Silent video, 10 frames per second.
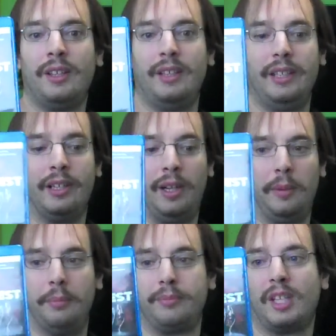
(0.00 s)
the
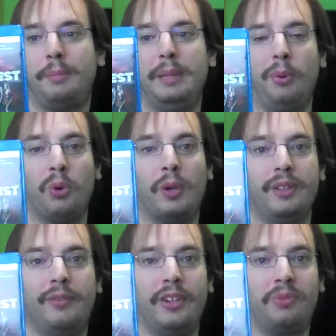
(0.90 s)
people who run
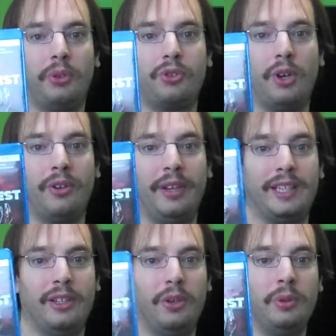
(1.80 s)
the festival start
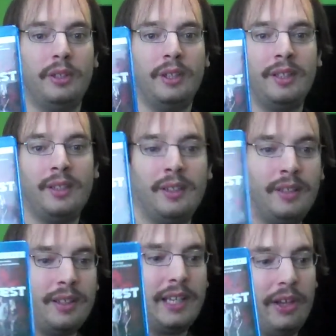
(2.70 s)
like
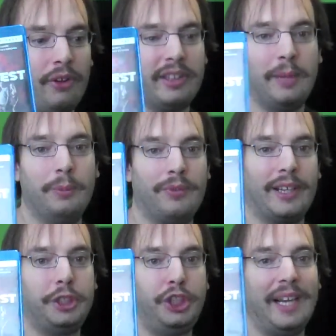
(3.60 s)
killing them with
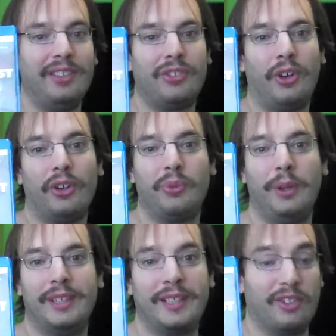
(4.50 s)
like chainsaws and
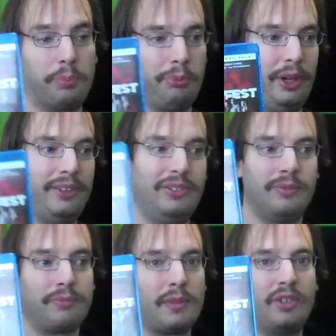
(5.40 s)
whatnot. There's blood
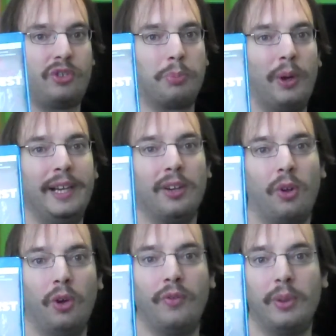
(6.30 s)
spraying
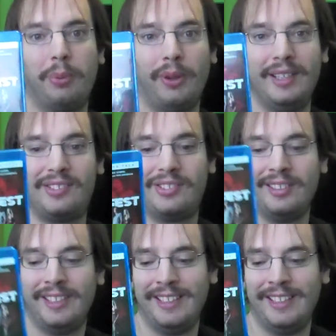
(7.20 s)
all over the place.